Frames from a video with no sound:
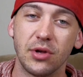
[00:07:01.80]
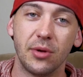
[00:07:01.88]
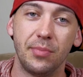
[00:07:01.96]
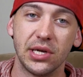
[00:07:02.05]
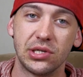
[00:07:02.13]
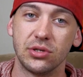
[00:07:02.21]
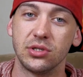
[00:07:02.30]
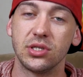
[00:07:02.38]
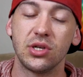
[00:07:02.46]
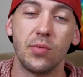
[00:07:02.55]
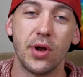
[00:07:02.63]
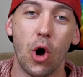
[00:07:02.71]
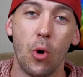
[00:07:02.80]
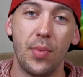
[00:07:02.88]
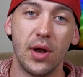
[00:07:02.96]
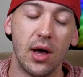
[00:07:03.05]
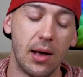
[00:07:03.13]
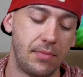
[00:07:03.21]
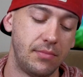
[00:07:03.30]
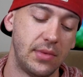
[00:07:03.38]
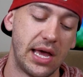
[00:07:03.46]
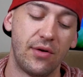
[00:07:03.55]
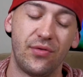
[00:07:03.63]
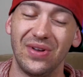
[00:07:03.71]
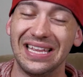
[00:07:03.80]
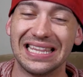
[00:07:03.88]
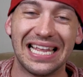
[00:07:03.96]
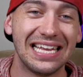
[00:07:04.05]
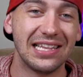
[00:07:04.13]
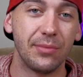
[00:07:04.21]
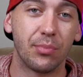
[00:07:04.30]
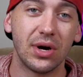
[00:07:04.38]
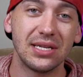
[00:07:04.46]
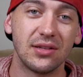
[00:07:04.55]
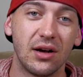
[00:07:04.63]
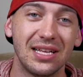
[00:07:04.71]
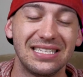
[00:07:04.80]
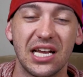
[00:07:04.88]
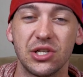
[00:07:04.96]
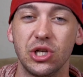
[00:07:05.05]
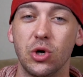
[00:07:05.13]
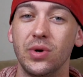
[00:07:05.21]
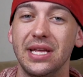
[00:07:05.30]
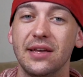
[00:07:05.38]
on a picture, it's just going to open up. Now, if we lightly press on it, it's actually going to